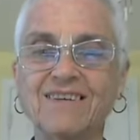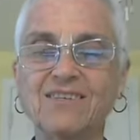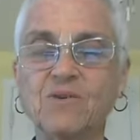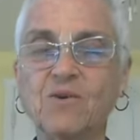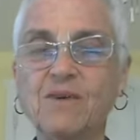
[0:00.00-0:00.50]

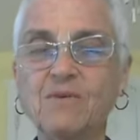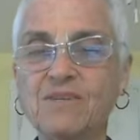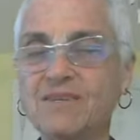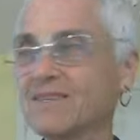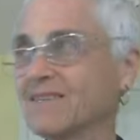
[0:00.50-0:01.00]
So I
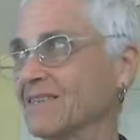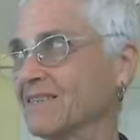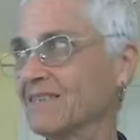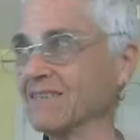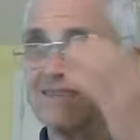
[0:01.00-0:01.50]
was
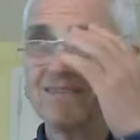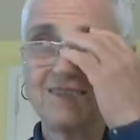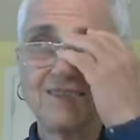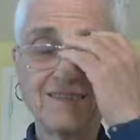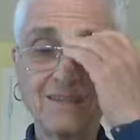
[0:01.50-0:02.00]

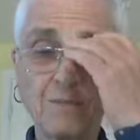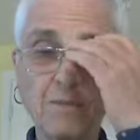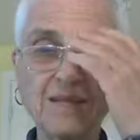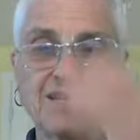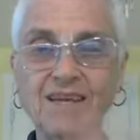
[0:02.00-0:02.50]

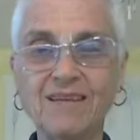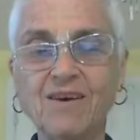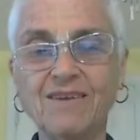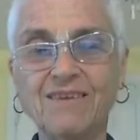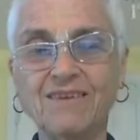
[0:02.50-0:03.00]
lamenting
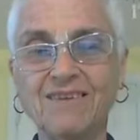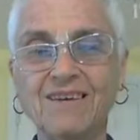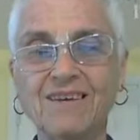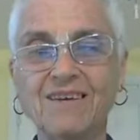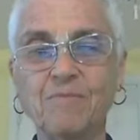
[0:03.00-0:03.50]
not
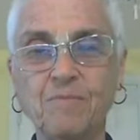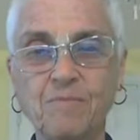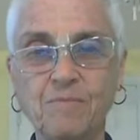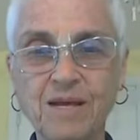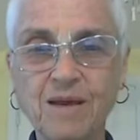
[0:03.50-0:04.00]

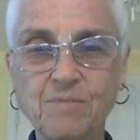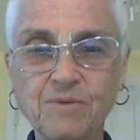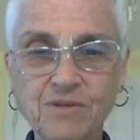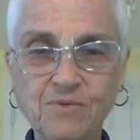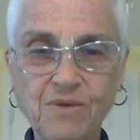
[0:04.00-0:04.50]
being able
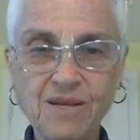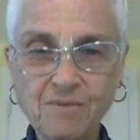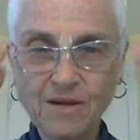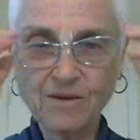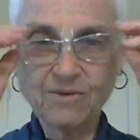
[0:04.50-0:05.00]
to read
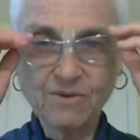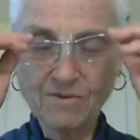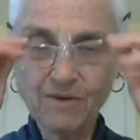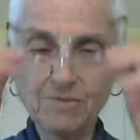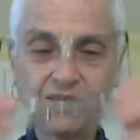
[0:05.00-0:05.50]
about Lord
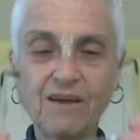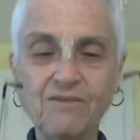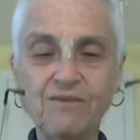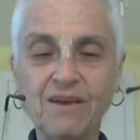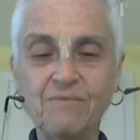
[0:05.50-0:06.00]

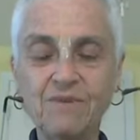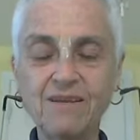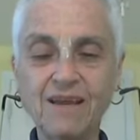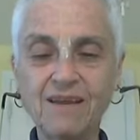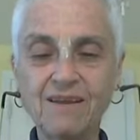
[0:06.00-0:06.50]
Ramachandra every
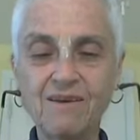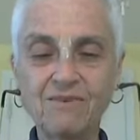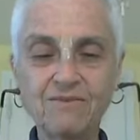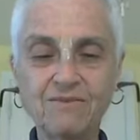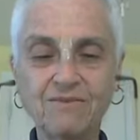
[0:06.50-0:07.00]
day now,